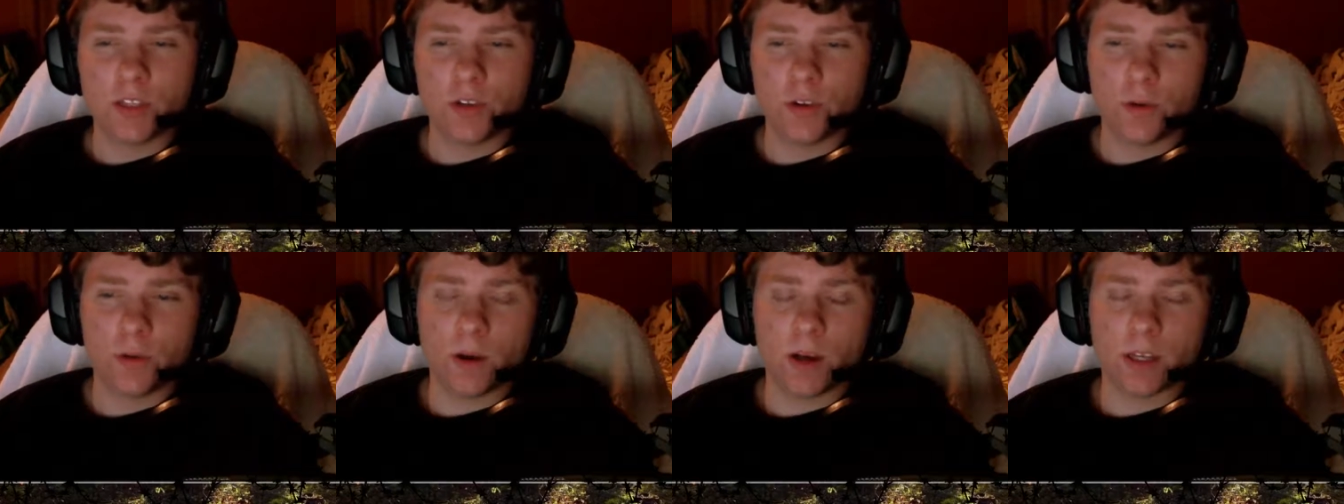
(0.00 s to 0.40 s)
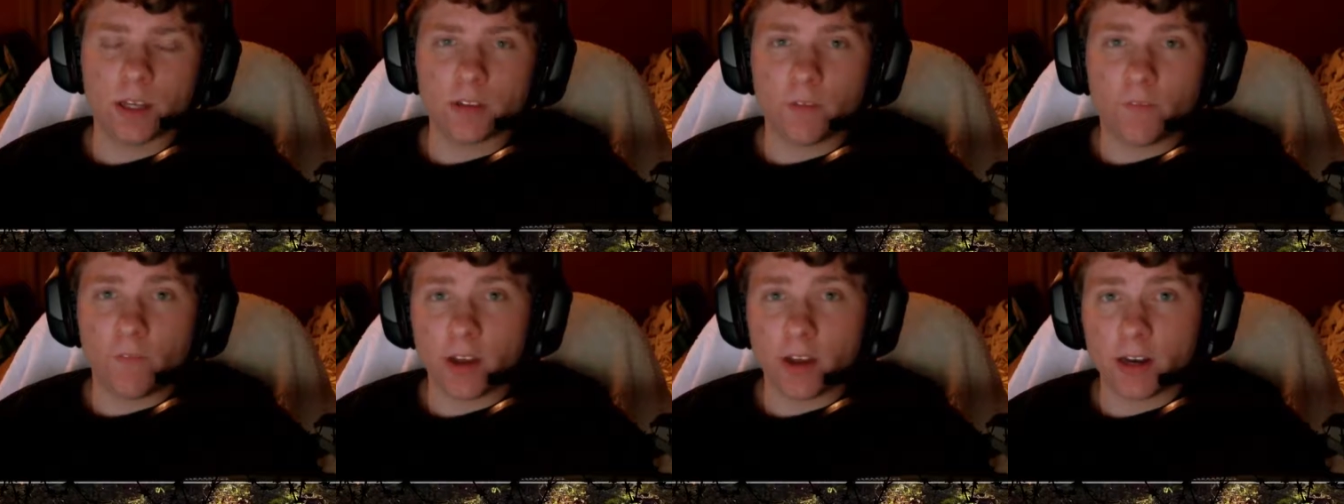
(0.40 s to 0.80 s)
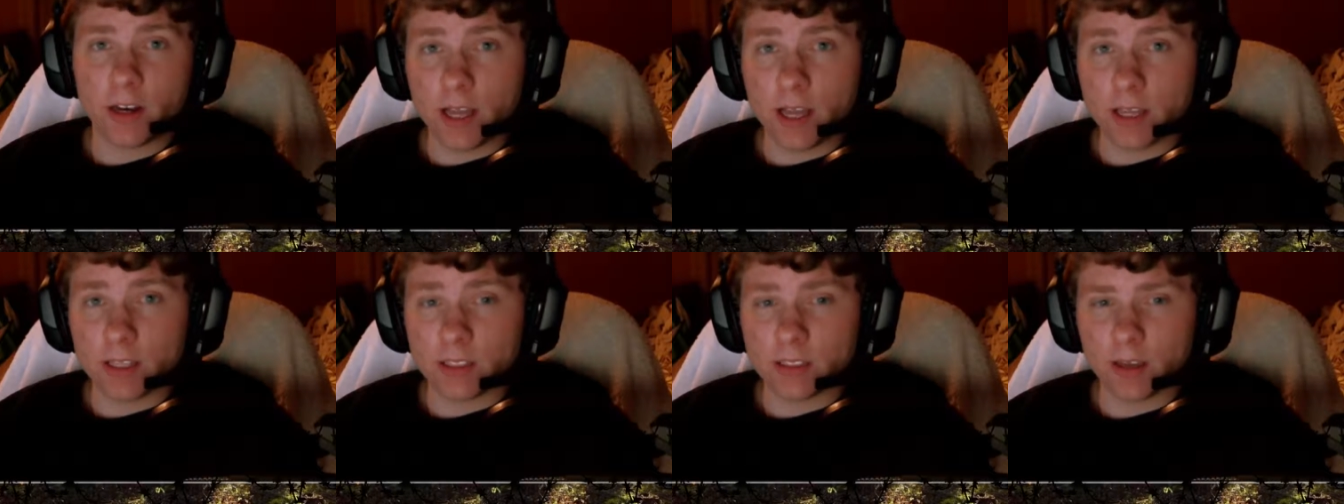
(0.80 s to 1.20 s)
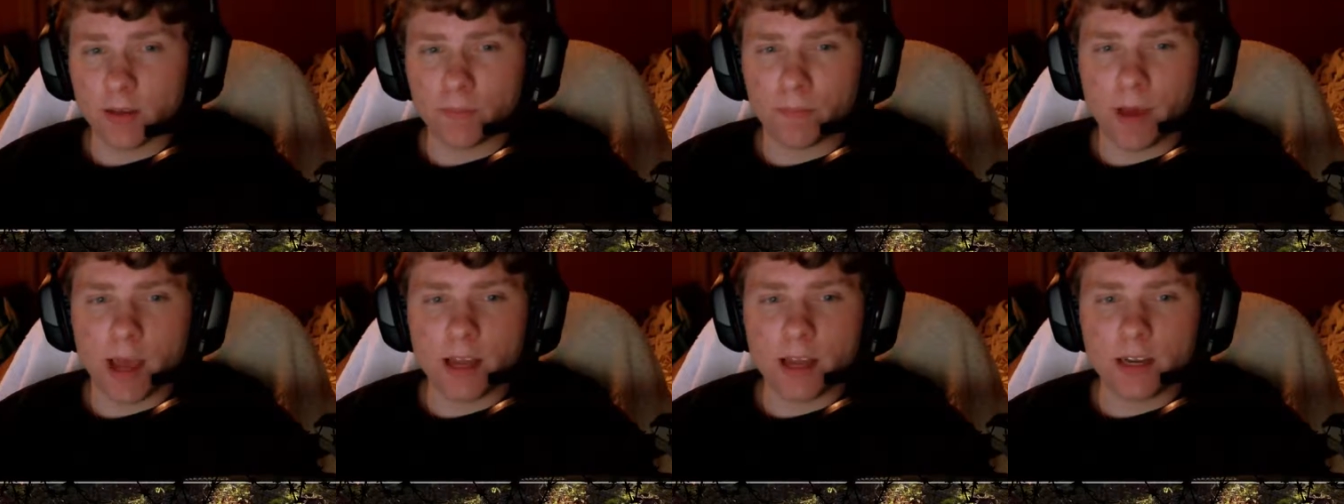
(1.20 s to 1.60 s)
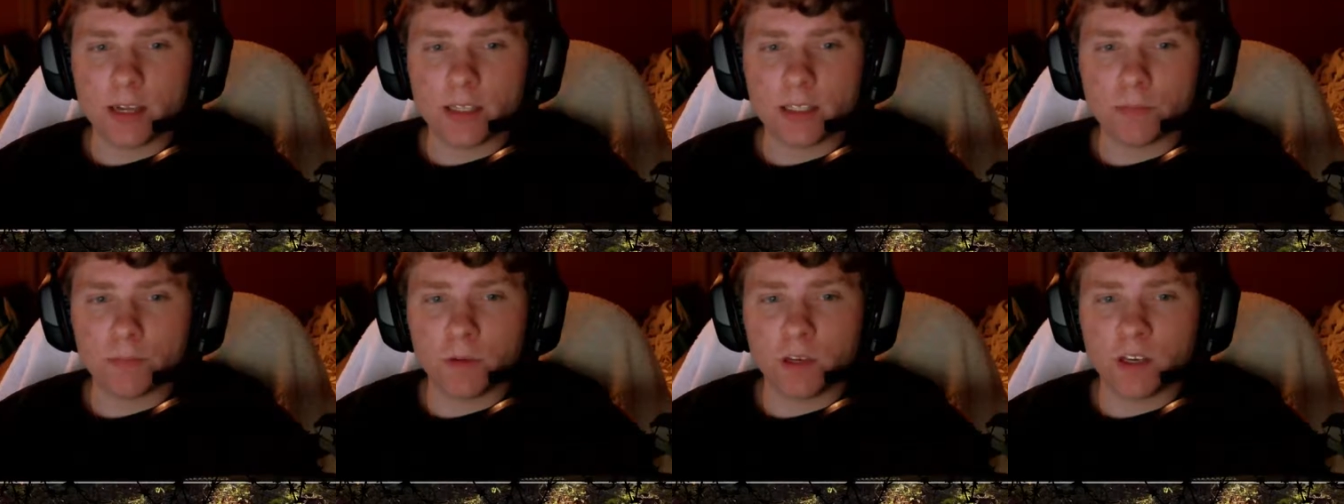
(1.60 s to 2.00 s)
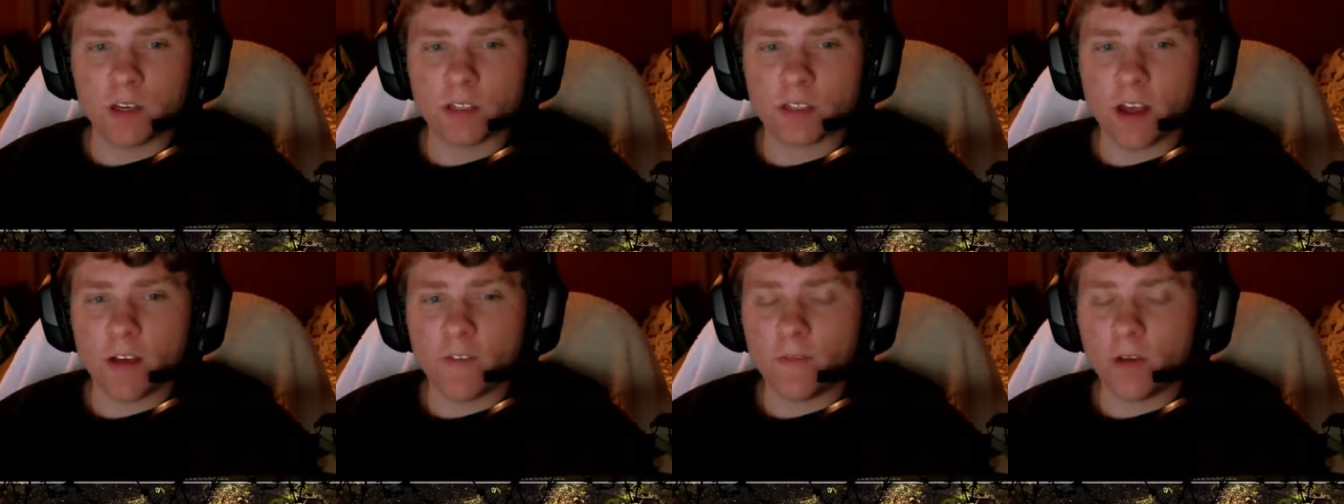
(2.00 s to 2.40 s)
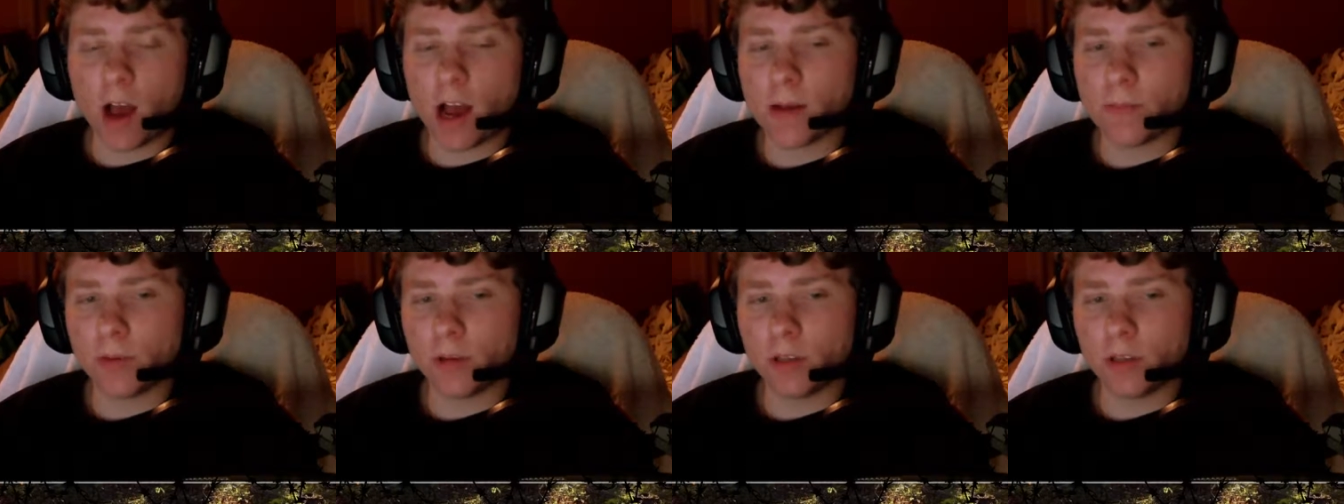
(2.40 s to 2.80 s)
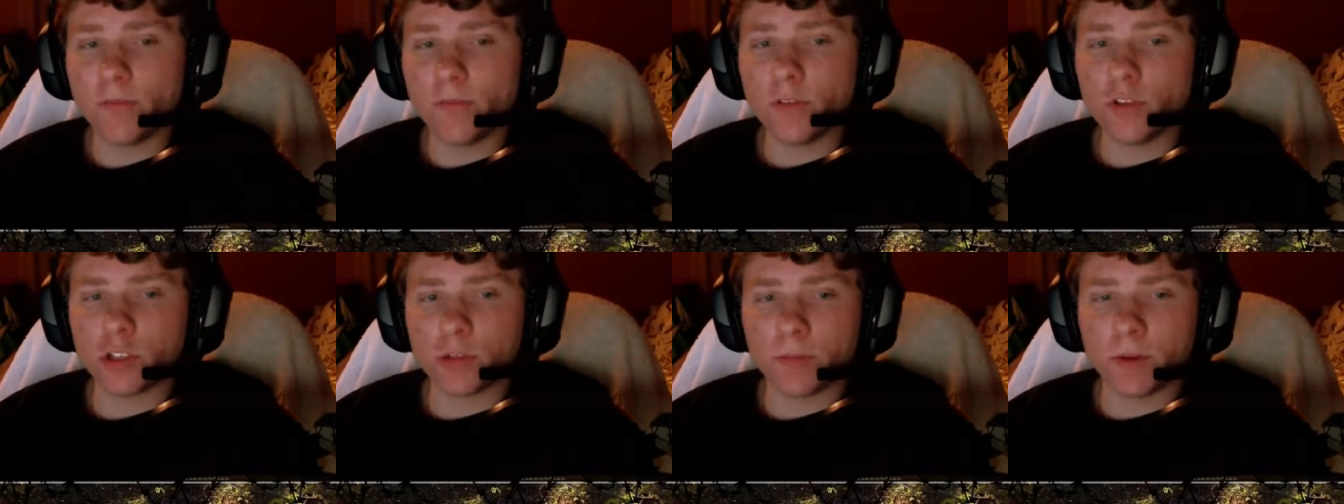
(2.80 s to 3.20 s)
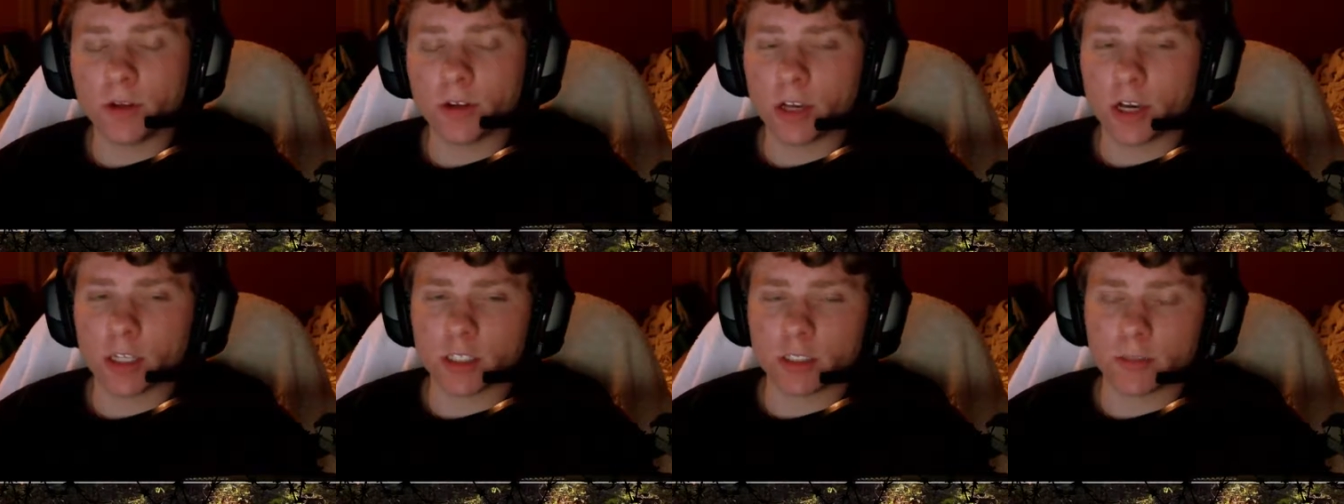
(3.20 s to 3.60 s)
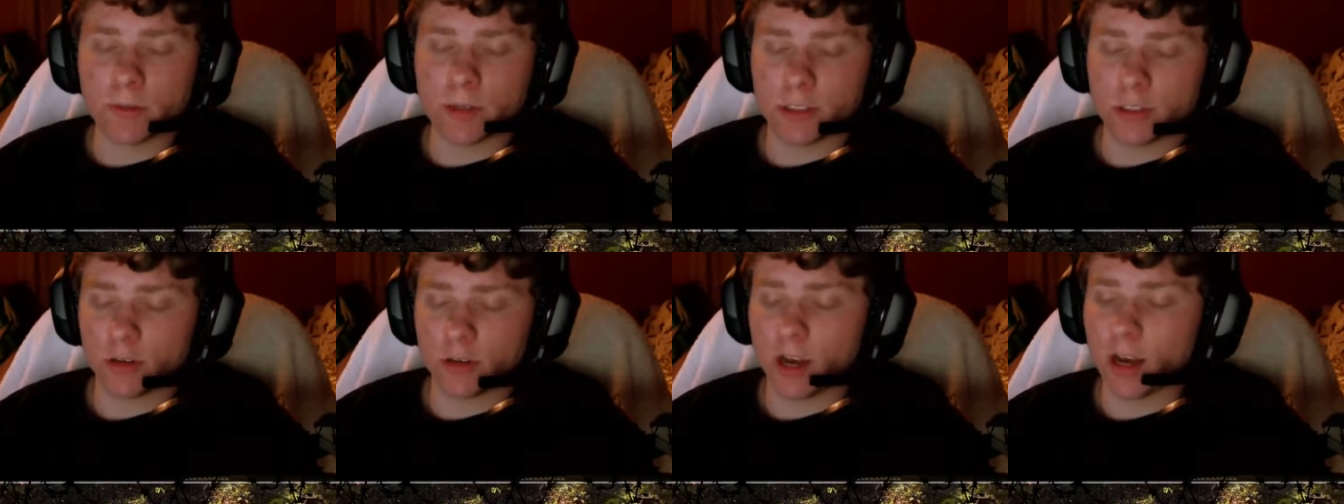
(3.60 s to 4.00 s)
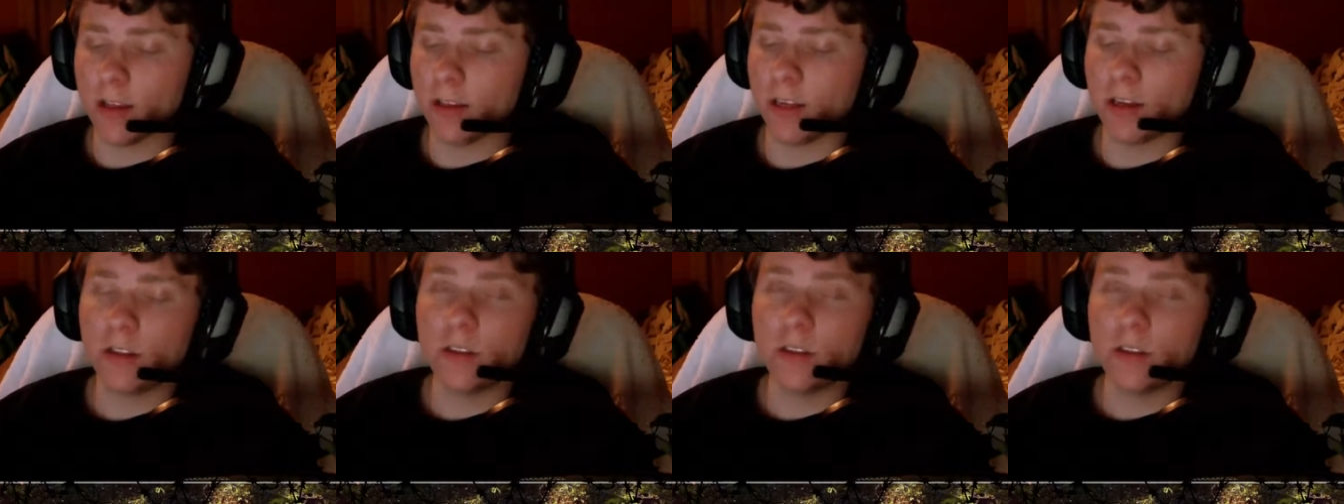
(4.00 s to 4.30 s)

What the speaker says: to defend against like bandits, because I believe you should be able to customize your guy.